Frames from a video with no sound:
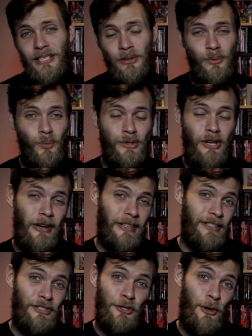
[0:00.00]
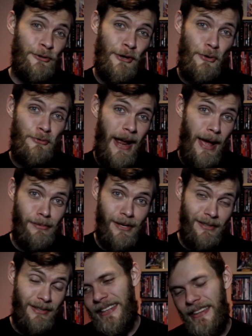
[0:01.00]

We're talking Jojo Rabbit.